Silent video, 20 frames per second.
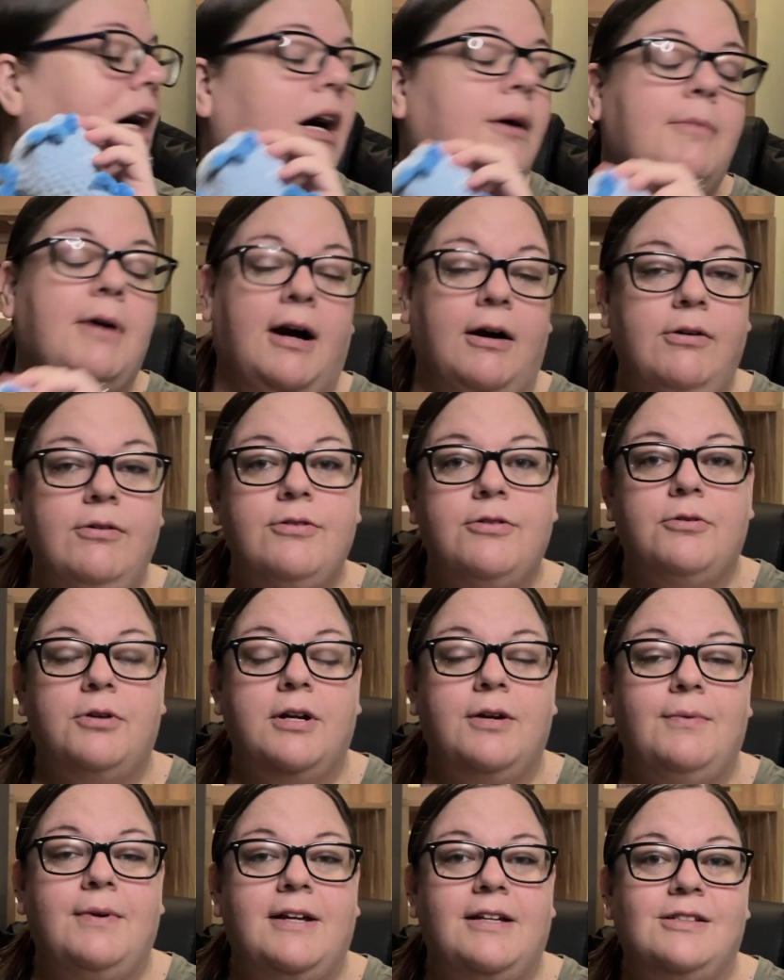about
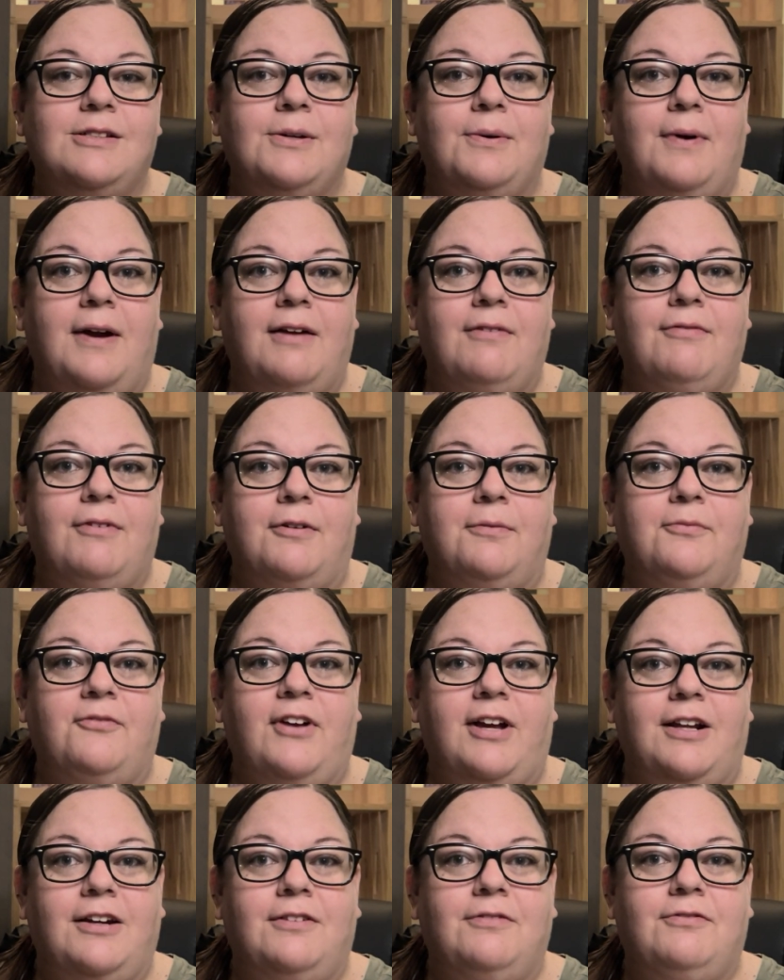3 weeks away from
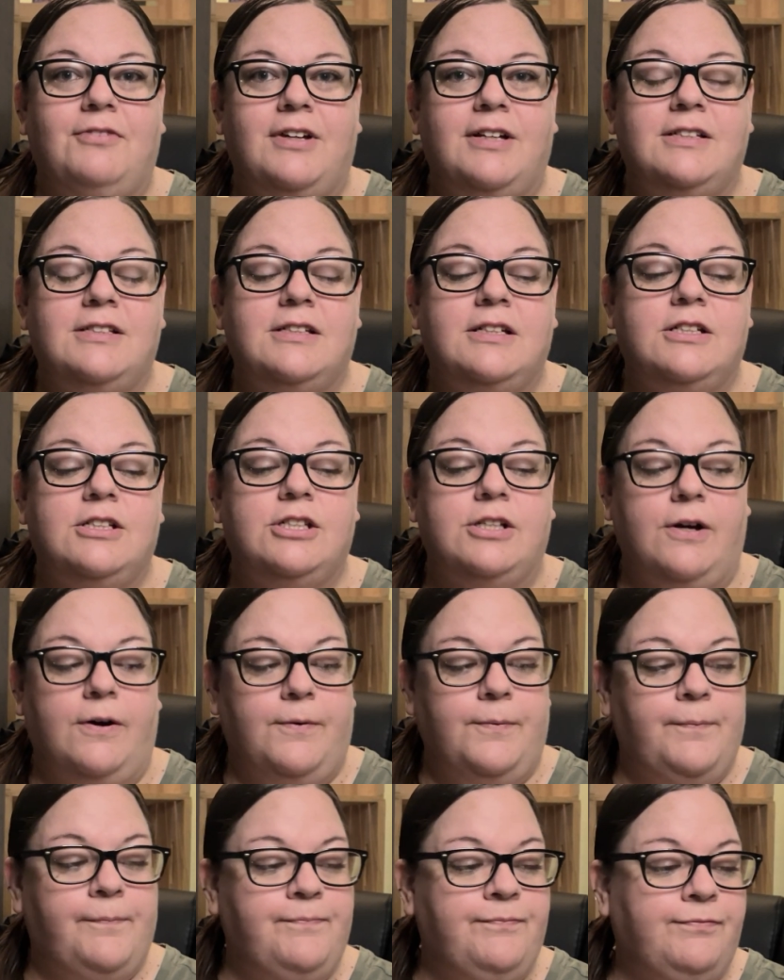Fandom Fest,
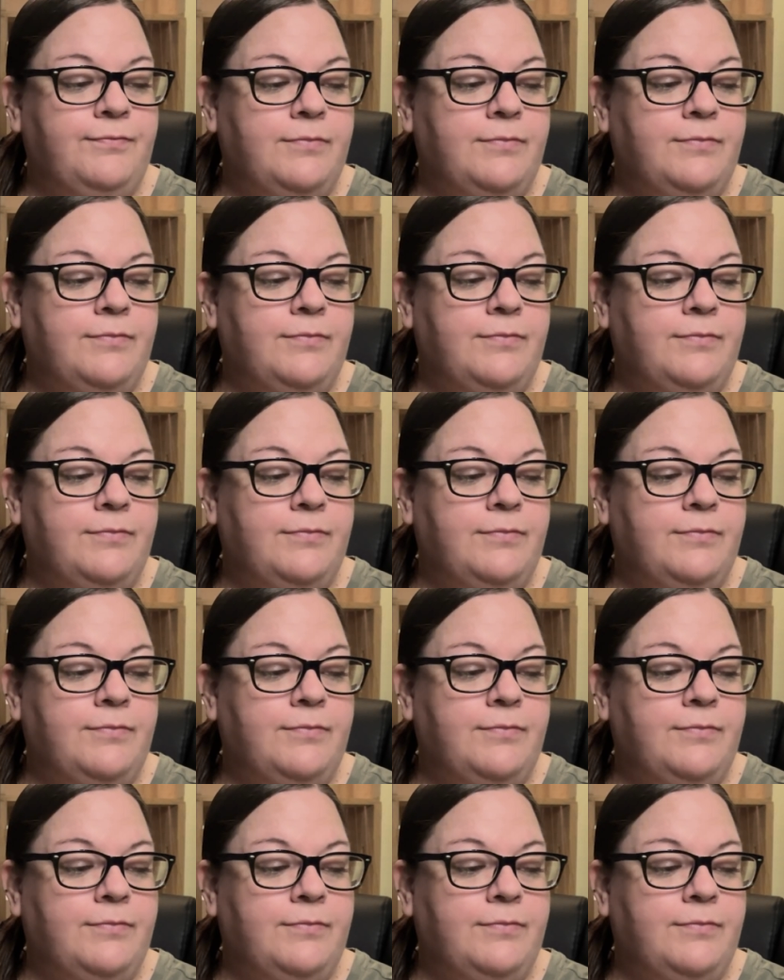so